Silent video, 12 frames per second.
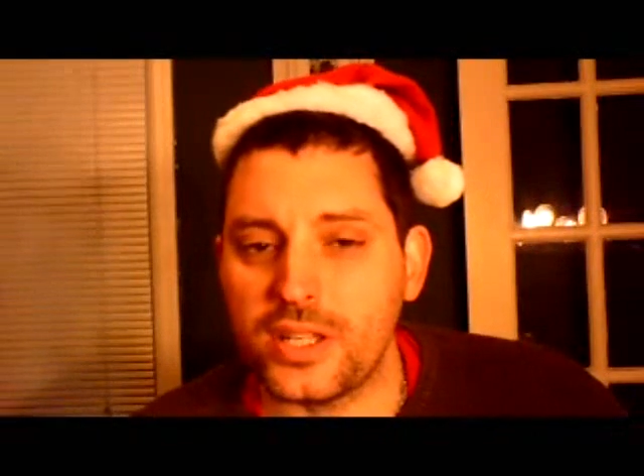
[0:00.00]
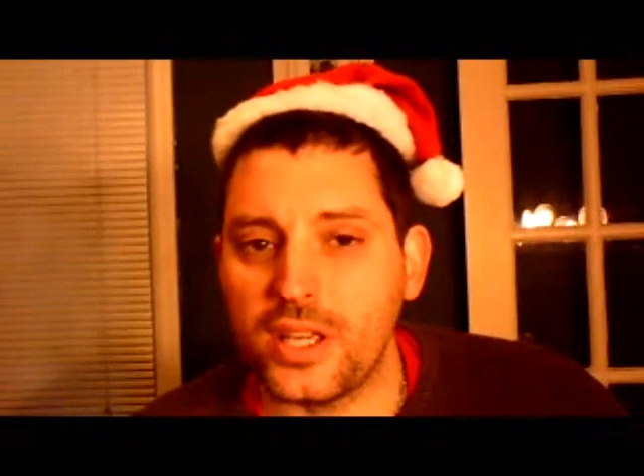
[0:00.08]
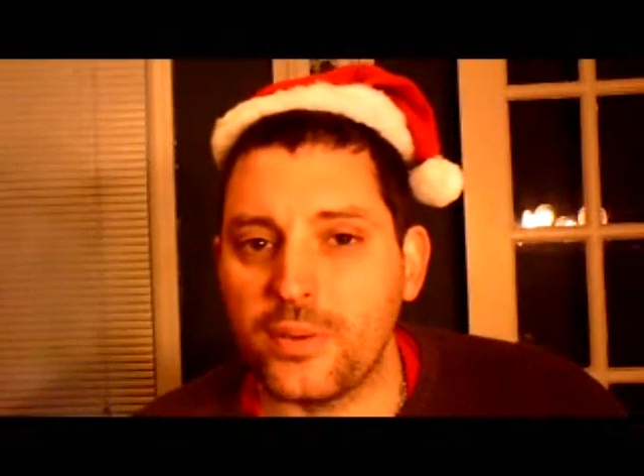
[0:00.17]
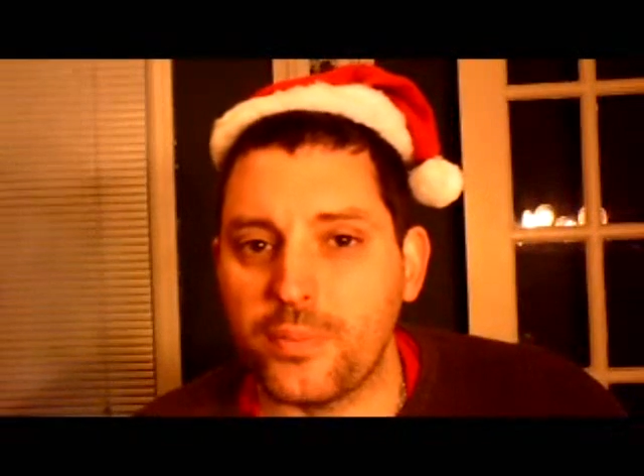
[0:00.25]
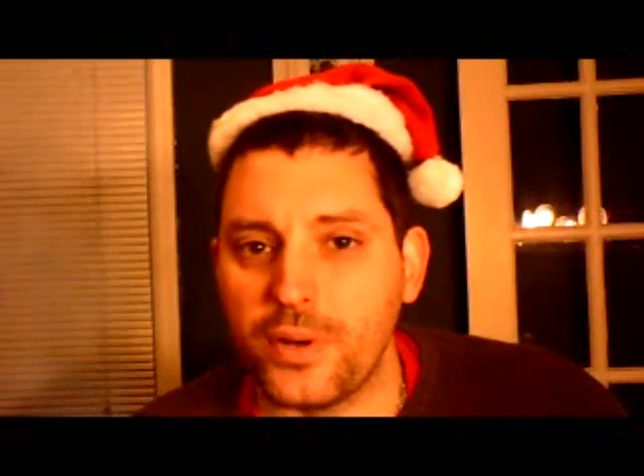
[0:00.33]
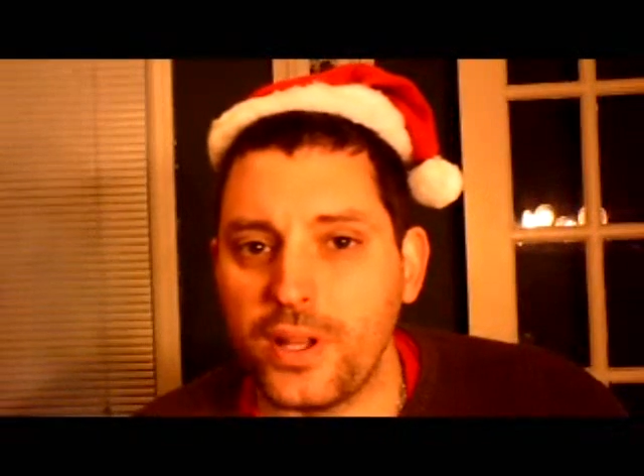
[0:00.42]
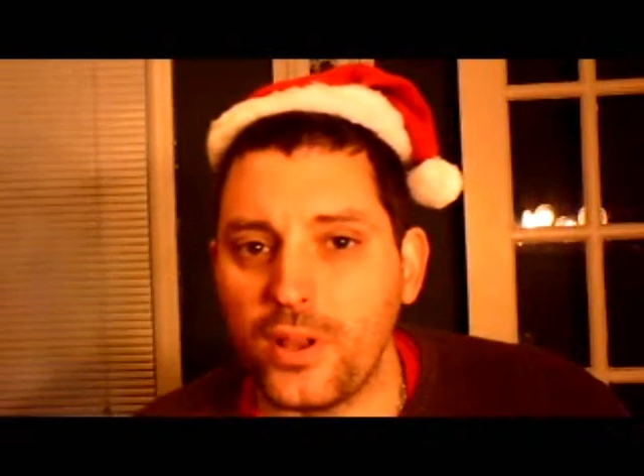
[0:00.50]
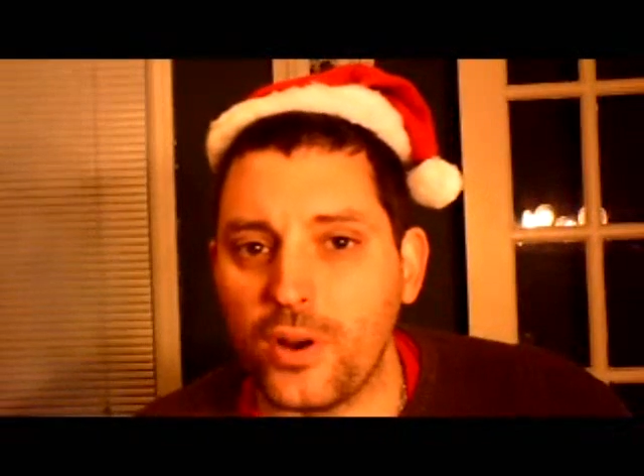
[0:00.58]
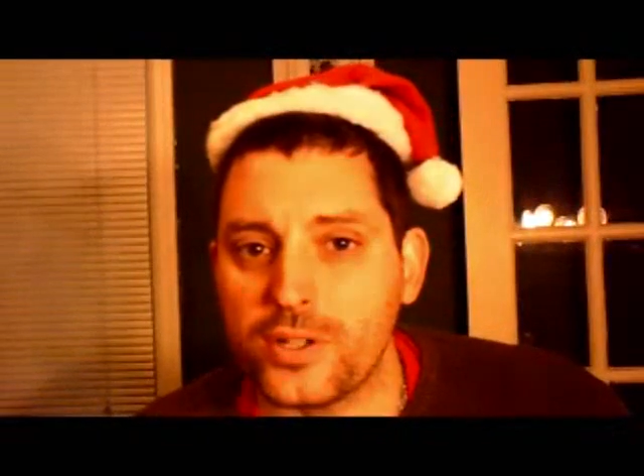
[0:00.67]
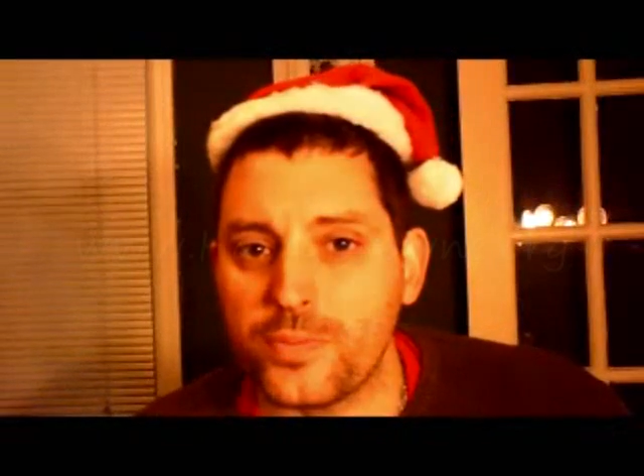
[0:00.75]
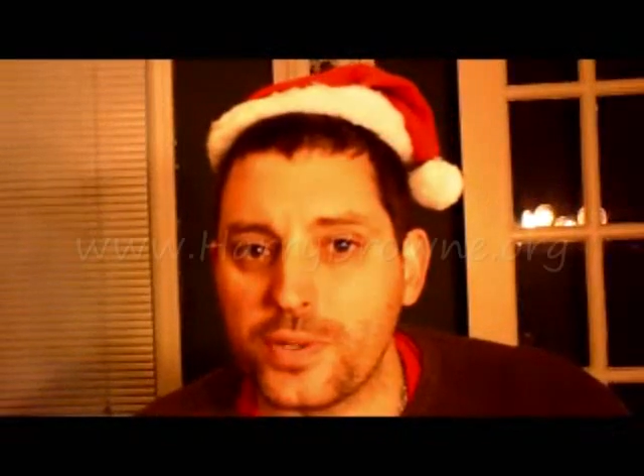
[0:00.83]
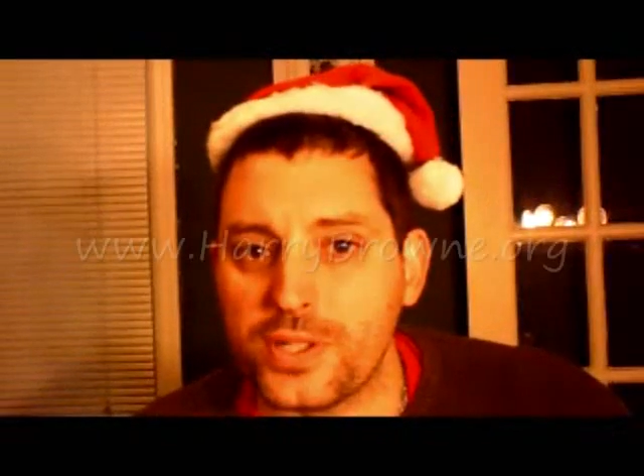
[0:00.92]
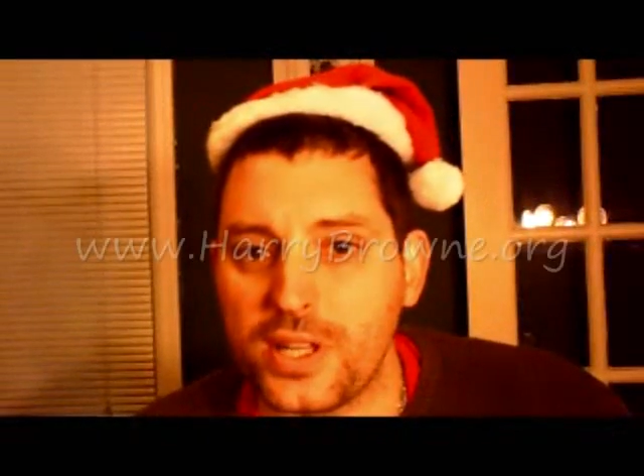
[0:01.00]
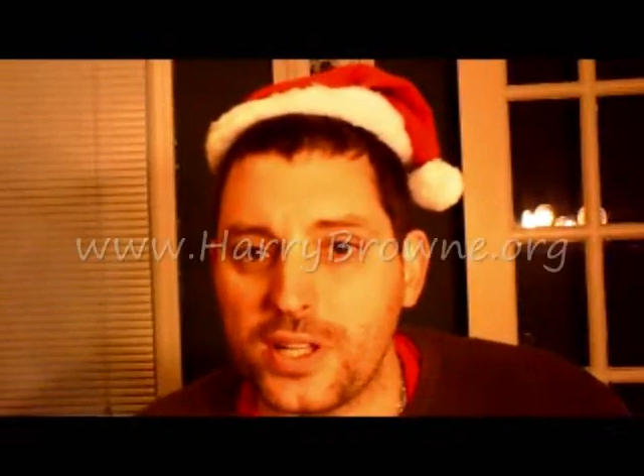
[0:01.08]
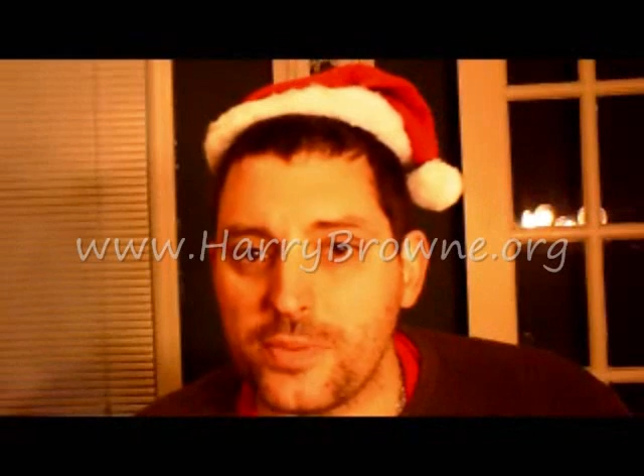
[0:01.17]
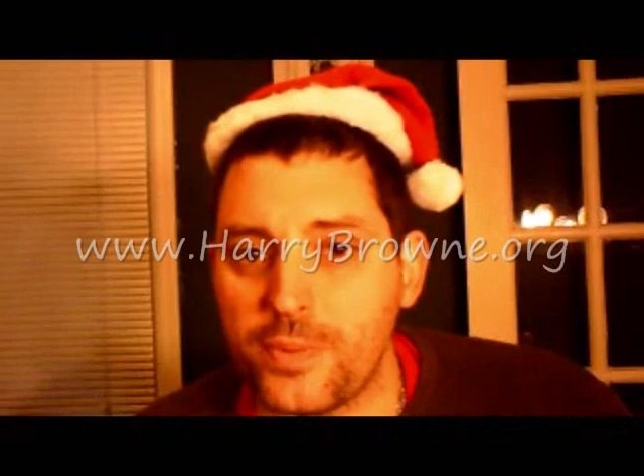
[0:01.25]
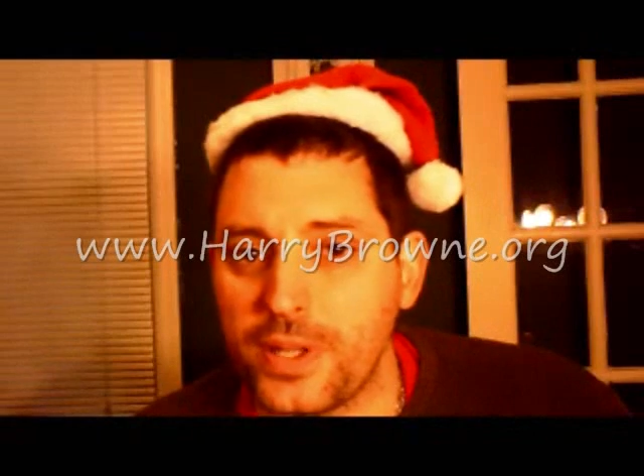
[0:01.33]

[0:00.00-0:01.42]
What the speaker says: to get a pretty large percentage,